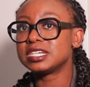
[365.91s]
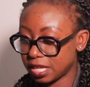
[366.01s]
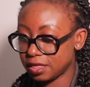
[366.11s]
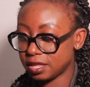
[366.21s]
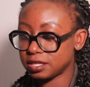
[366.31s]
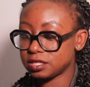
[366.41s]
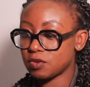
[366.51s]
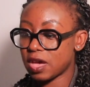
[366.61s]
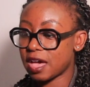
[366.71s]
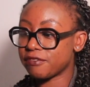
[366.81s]
In this,
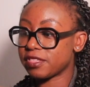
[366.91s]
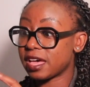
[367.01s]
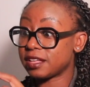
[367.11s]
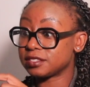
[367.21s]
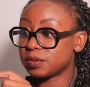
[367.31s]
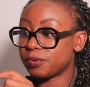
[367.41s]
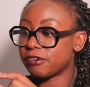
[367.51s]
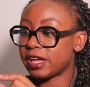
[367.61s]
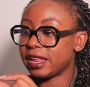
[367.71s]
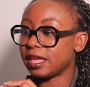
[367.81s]
you have the Elsa
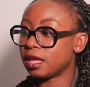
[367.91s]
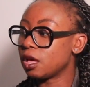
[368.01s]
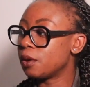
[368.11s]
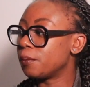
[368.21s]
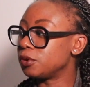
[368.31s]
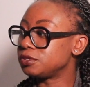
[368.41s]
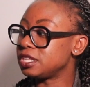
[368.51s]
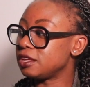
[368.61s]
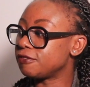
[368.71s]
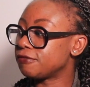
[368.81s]
Peretti
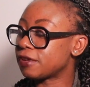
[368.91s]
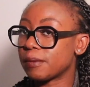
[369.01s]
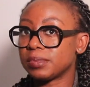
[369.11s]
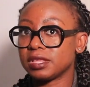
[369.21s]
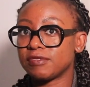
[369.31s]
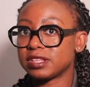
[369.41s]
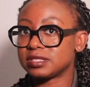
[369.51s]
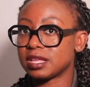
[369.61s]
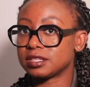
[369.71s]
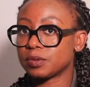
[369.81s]
motif. I believe that's
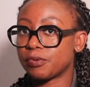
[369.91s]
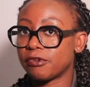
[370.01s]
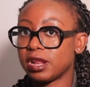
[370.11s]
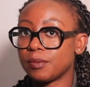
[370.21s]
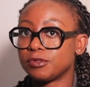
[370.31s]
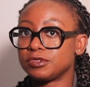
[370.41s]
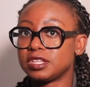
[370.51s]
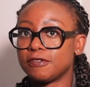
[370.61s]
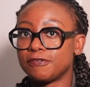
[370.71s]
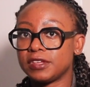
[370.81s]
the Elsa Peretti
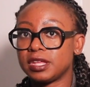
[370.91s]
motif.